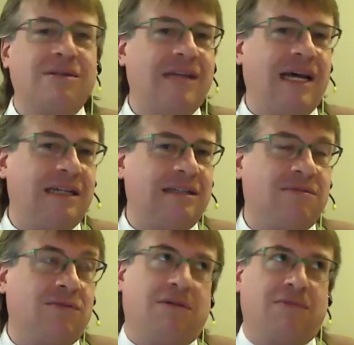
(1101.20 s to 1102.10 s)

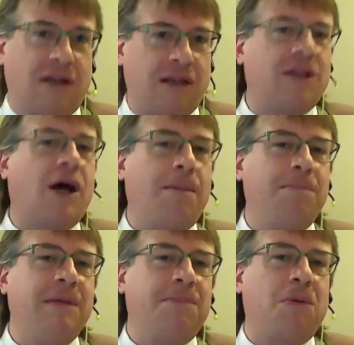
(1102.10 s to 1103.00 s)
one of the top
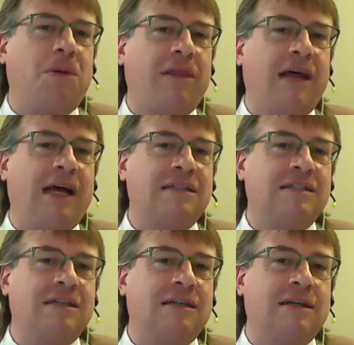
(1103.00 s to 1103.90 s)
people that
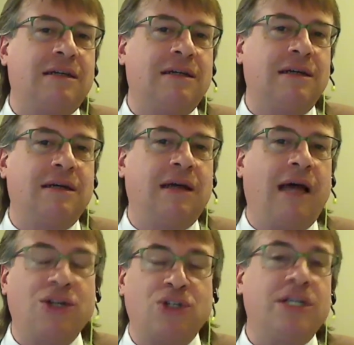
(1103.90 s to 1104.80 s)

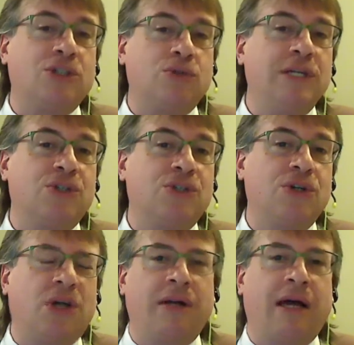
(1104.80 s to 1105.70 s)
actually does
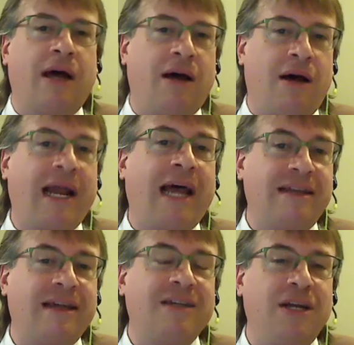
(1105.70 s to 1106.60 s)
research on
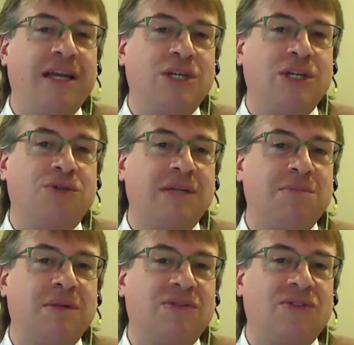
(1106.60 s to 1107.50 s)
anti-aging
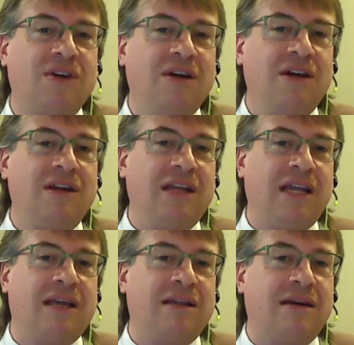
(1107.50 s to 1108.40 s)
treatments
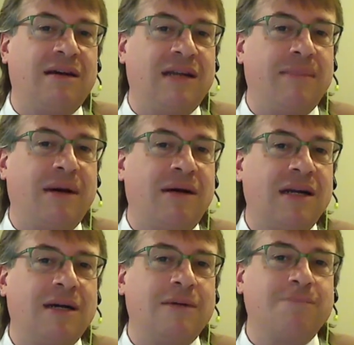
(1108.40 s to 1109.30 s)
in
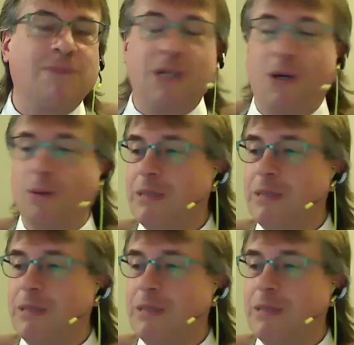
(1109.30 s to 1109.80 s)
America. So,